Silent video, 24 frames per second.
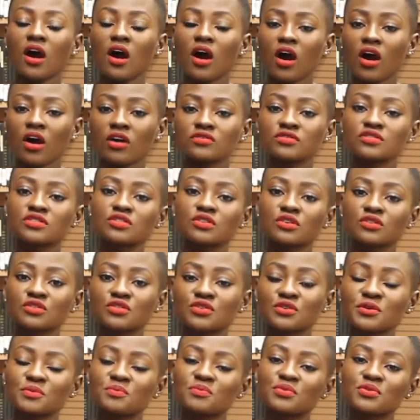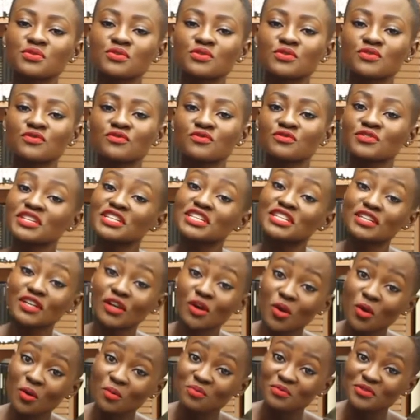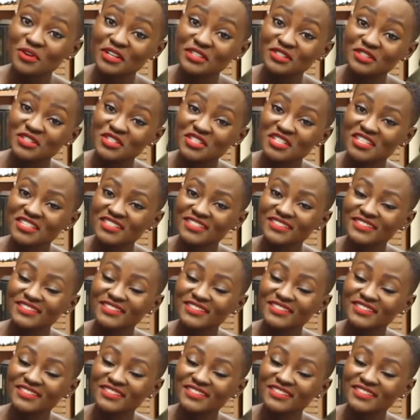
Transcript: also to improve reading and comprehension.